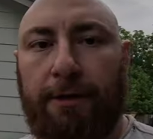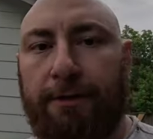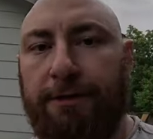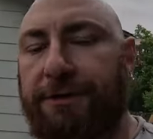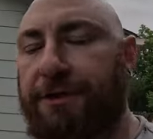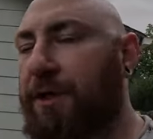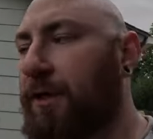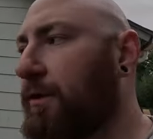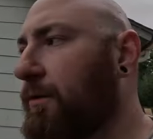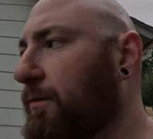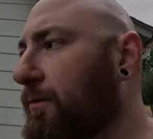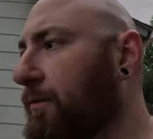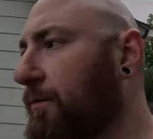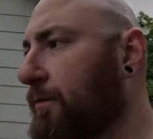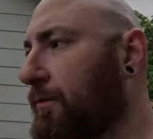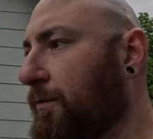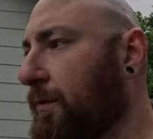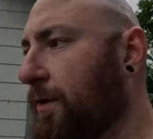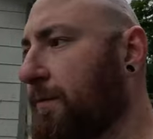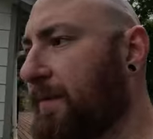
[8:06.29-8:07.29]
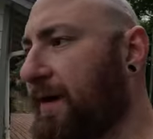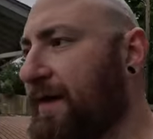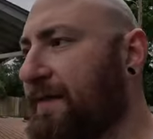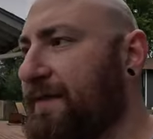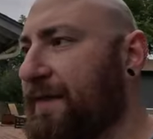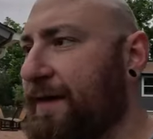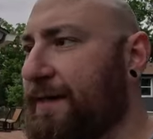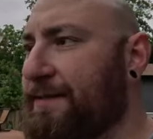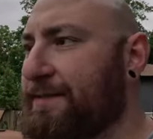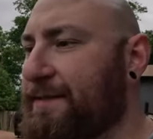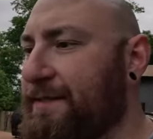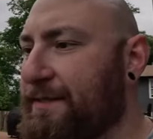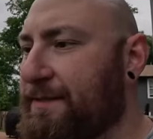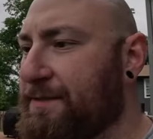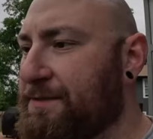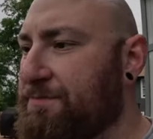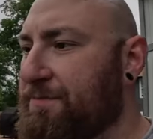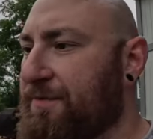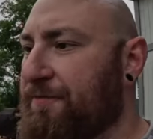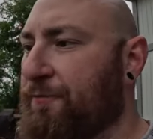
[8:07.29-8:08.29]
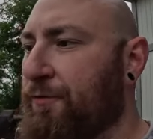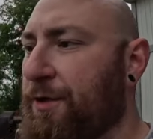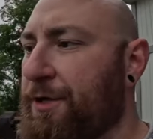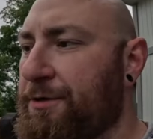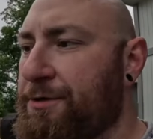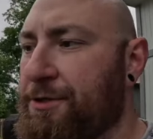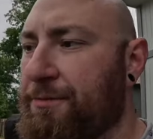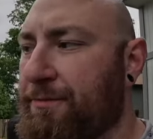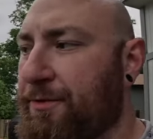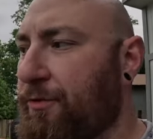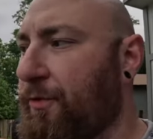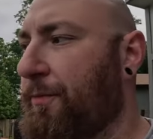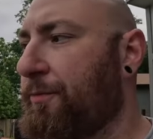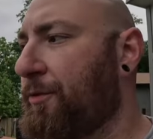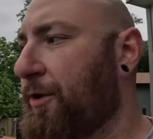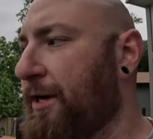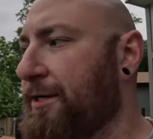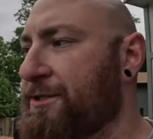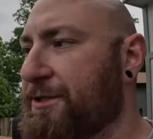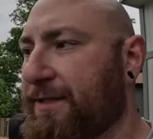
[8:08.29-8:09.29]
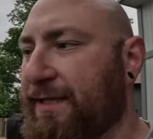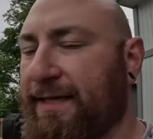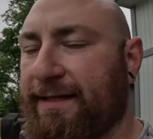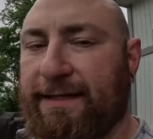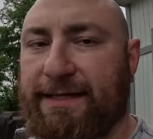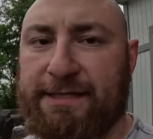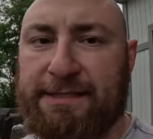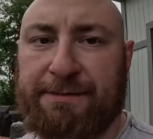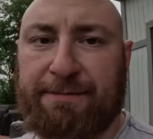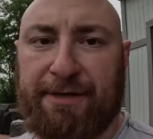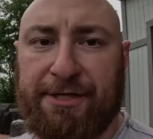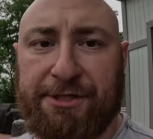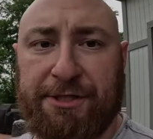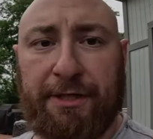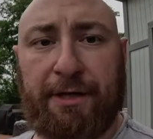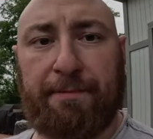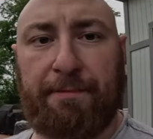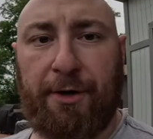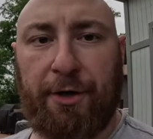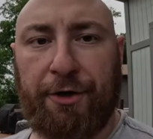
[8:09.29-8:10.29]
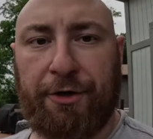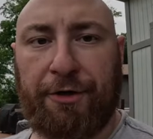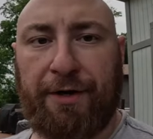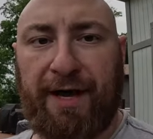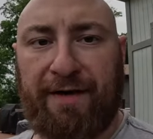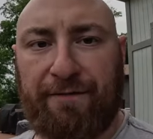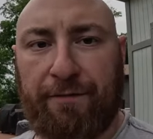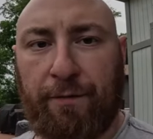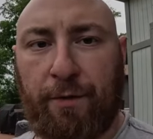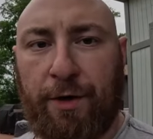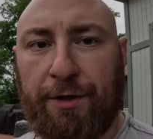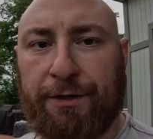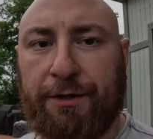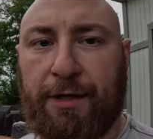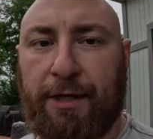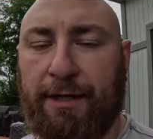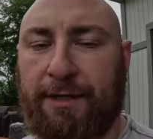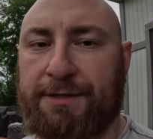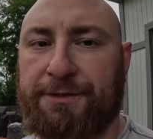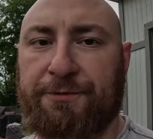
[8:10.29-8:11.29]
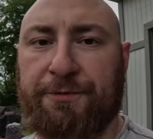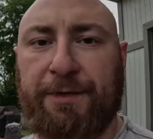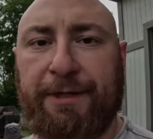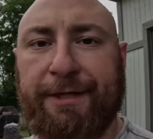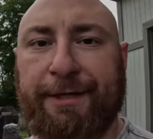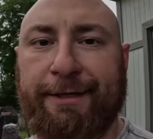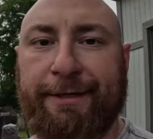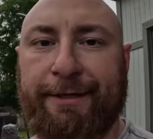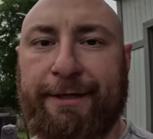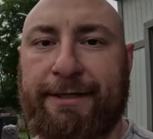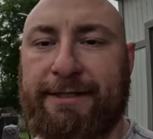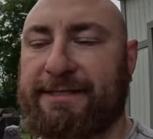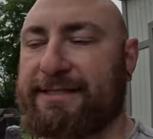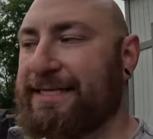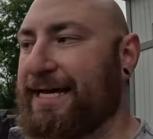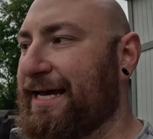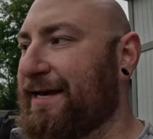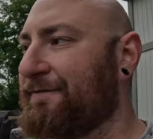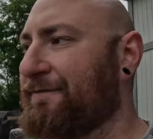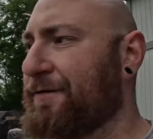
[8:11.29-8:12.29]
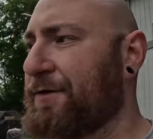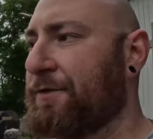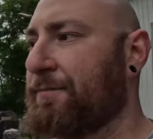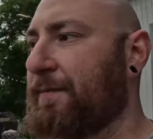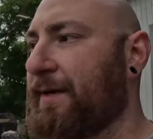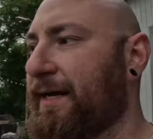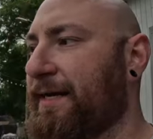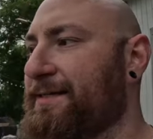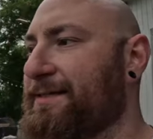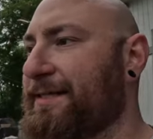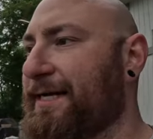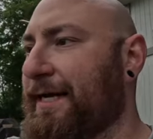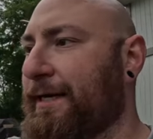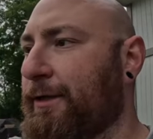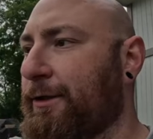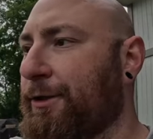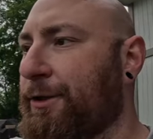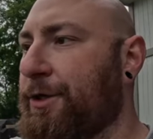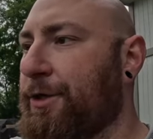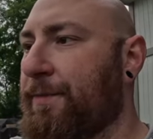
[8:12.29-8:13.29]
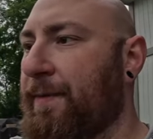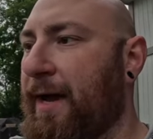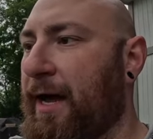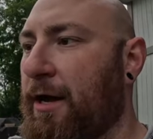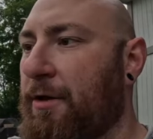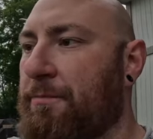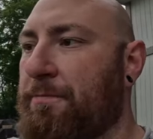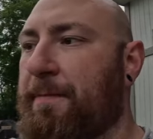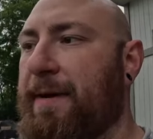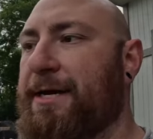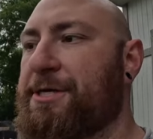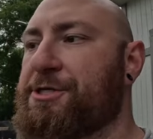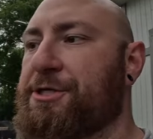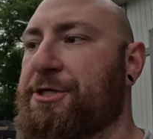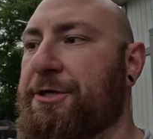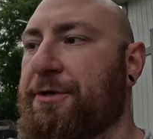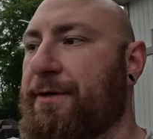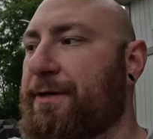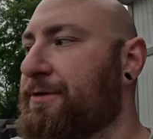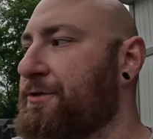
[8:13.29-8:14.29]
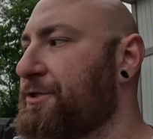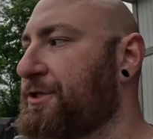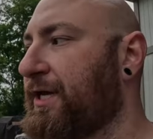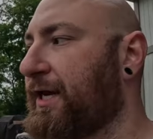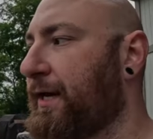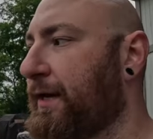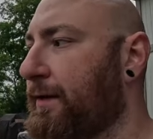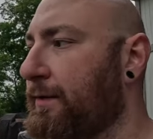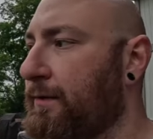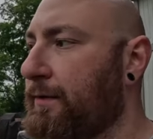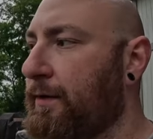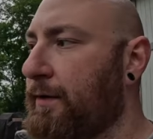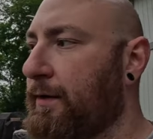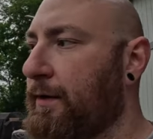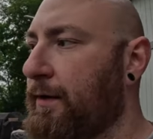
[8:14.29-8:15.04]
So one of my things is before you jump into a project like this, especially on a motor you haven't worked on, it's really good to take a few minutes, kind of look around, make sure you understand